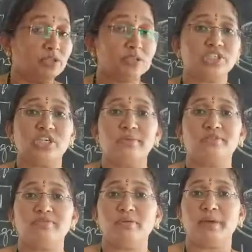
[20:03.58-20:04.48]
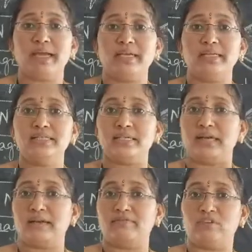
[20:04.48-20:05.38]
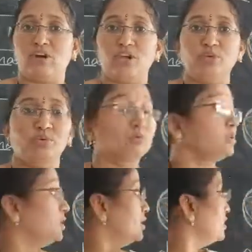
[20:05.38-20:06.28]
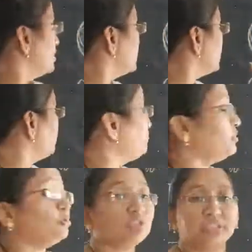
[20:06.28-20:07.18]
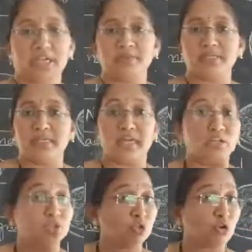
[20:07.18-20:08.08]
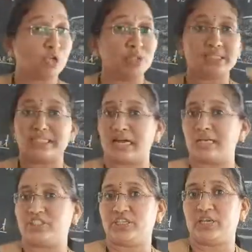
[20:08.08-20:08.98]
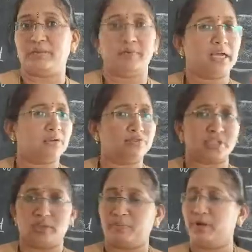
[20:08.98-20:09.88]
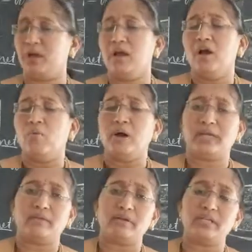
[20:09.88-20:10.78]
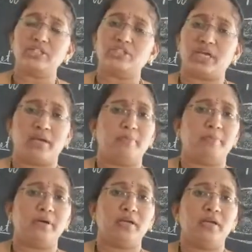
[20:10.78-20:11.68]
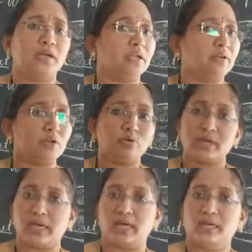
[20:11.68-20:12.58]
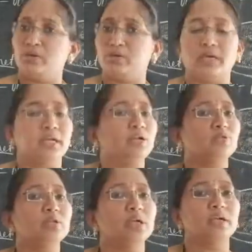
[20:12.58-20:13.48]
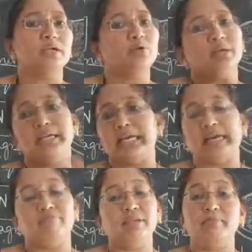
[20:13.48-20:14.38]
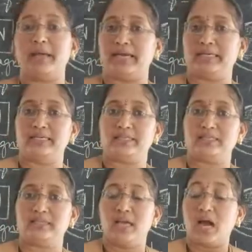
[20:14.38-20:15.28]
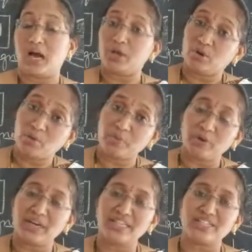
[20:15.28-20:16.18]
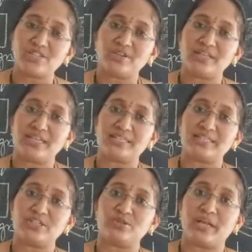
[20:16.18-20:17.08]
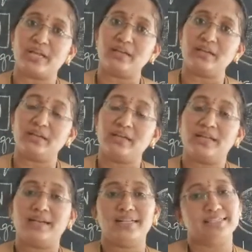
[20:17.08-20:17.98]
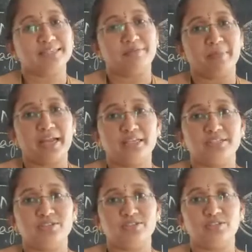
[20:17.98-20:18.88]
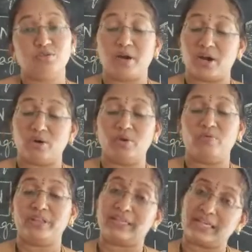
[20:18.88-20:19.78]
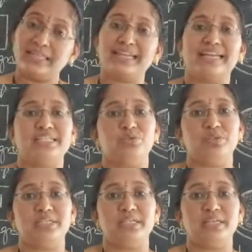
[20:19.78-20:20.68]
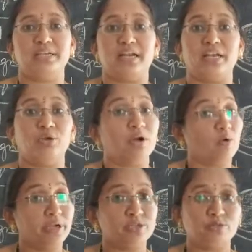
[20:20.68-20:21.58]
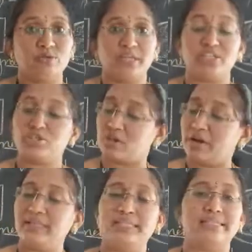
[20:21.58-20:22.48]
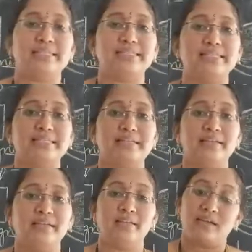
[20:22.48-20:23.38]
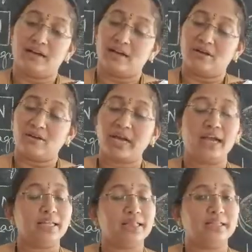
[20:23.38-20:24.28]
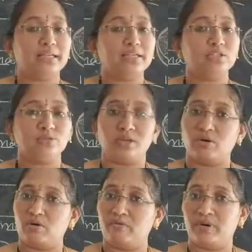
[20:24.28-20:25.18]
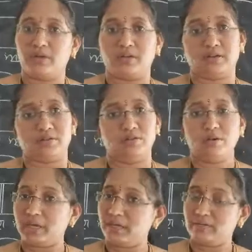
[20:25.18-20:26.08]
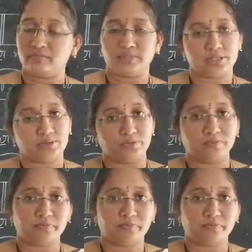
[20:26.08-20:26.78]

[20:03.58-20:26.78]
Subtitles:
to the shapes of the magnets, I have drawn you some few shapes and I have shown you the star shape, love shape, or whatever the shape you can do that, you can have that magnet. I hope you understood the lesson today. Let us come back tomorrow with another activity and you are going to enjoy this lesson. Okay, until then, do the homework. Okay? See you.